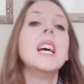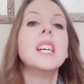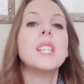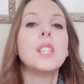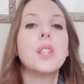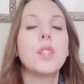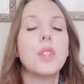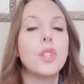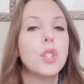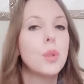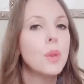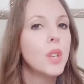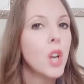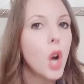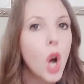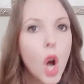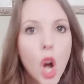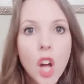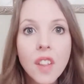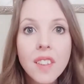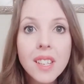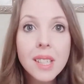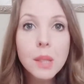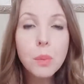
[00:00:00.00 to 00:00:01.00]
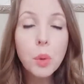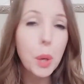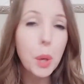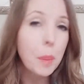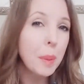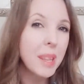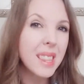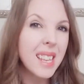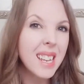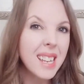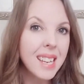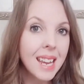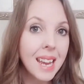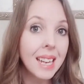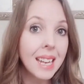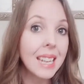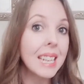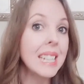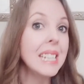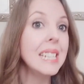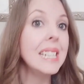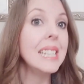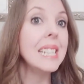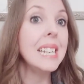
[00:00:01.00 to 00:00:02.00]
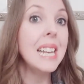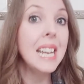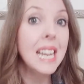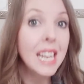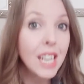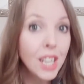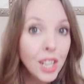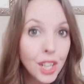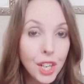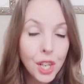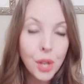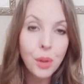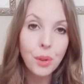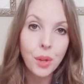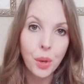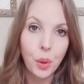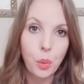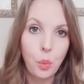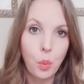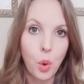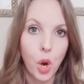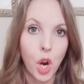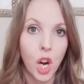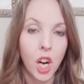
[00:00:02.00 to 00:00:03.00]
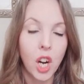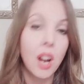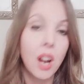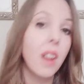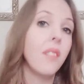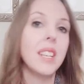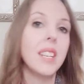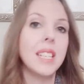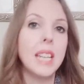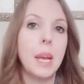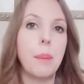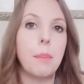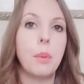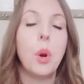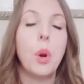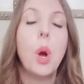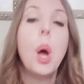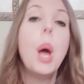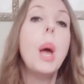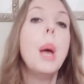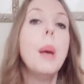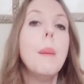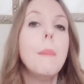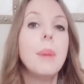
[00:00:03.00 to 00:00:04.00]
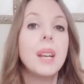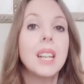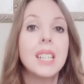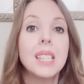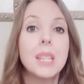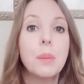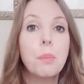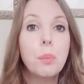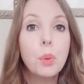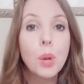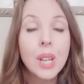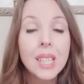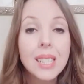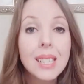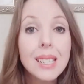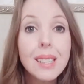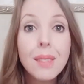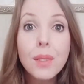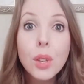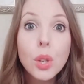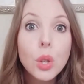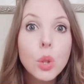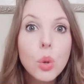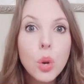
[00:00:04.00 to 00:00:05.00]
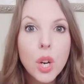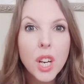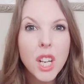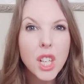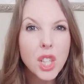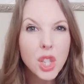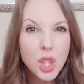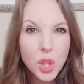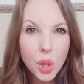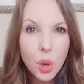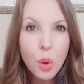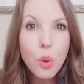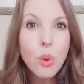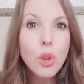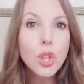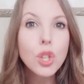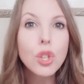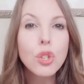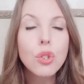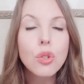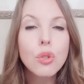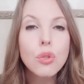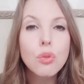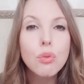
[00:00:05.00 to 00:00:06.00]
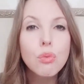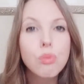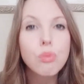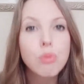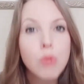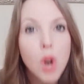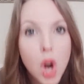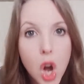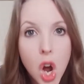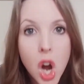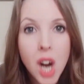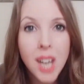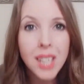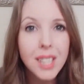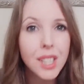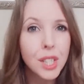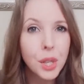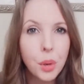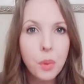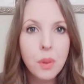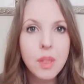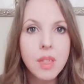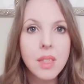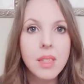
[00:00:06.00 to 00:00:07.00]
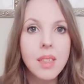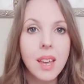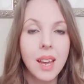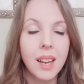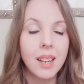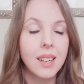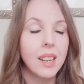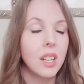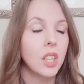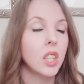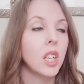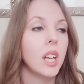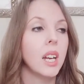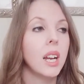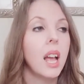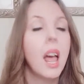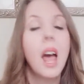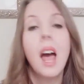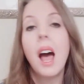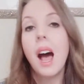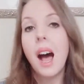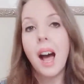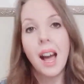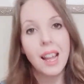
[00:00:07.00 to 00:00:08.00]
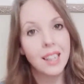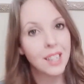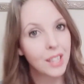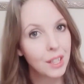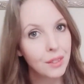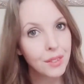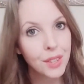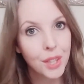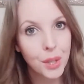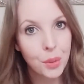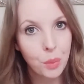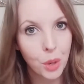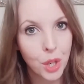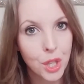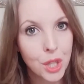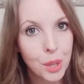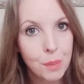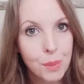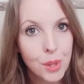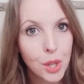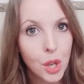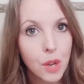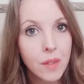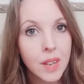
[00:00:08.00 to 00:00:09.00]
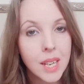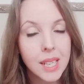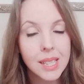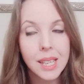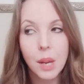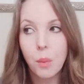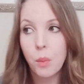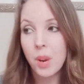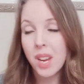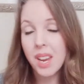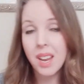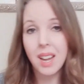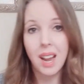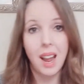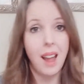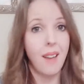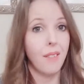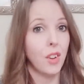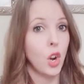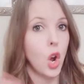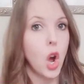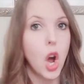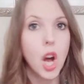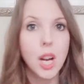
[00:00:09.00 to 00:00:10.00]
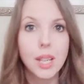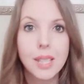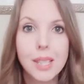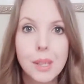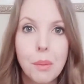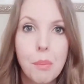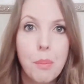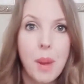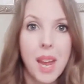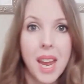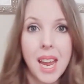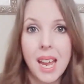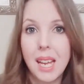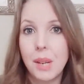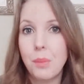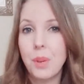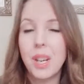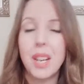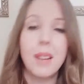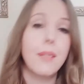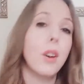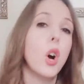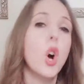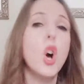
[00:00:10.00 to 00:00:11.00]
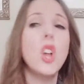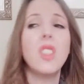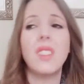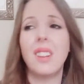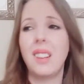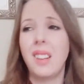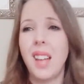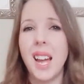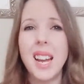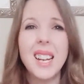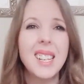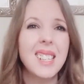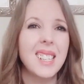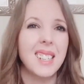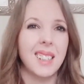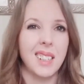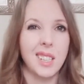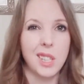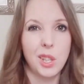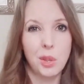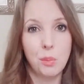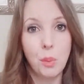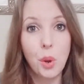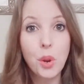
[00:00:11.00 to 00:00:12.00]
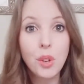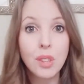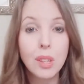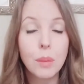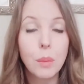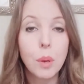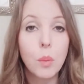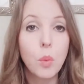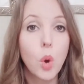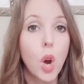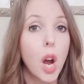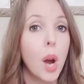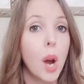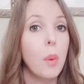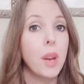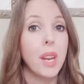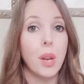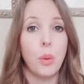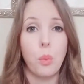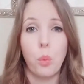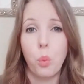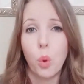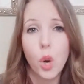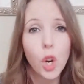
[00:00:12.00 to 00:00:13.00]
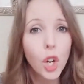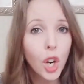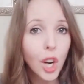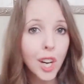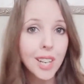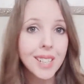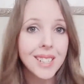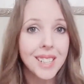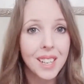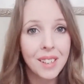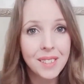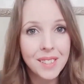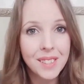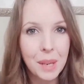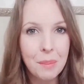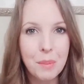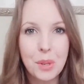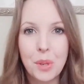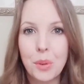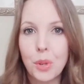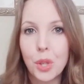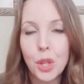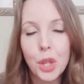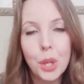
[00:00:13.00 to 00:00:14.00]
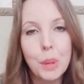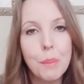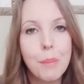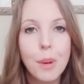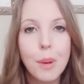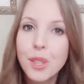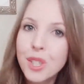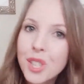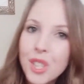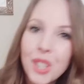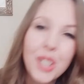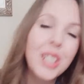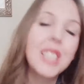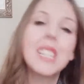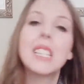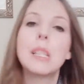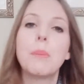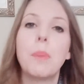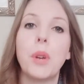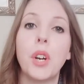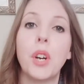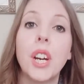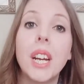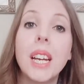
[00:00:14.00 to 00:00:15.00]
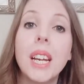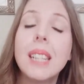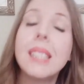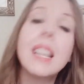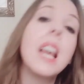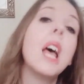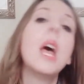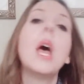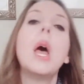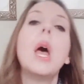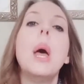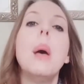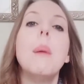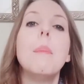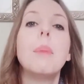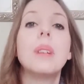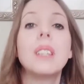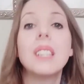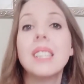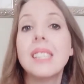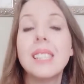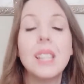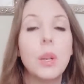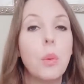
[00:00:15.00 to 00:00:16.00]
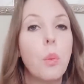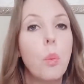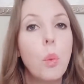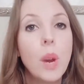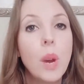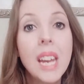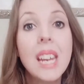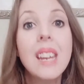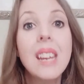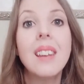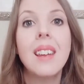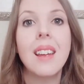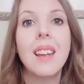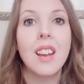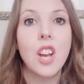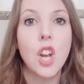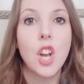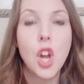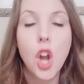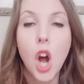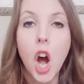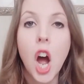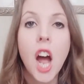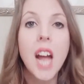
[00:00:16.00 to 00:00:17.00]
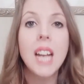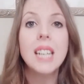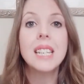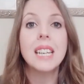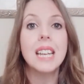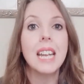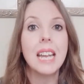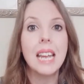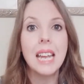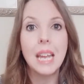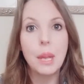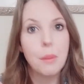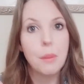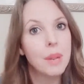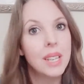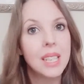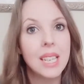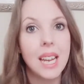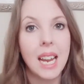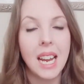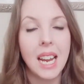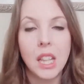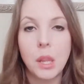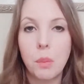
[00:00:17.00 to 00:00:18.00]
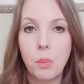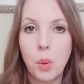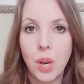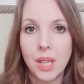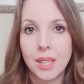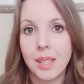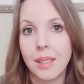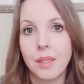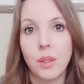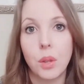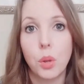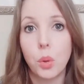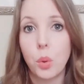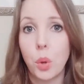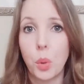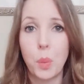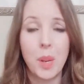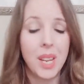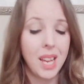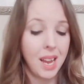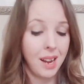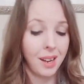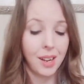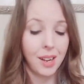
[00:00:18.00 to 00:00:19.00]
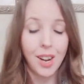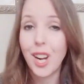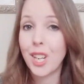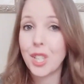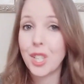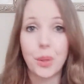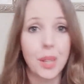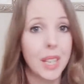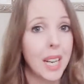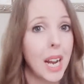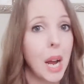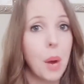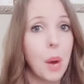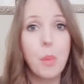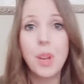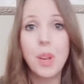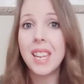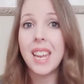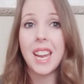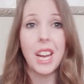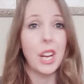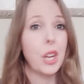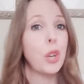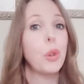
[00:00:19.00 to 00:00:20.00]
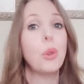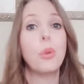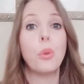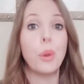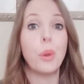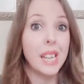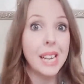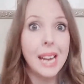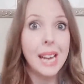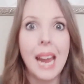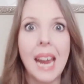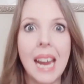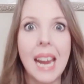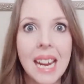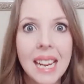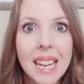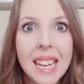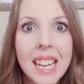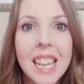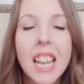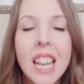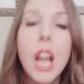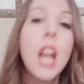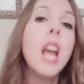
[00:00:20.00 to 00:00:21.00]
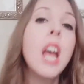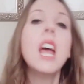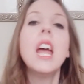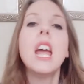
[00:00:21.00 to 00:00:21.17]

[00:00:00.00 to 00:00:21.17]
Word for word: So they're doing all this work, but they can't continue their work on the temple because the presence of the Lord is so strong. It's so thick. Now, look, I love a good worship service, and we can have an awesome band. We can have all the lights and the smoke that we want. We can work ourselves up into a good emotional experience. But listen, we cannot imitate the presence of the Lord. We can't conjure it up. We can't create it.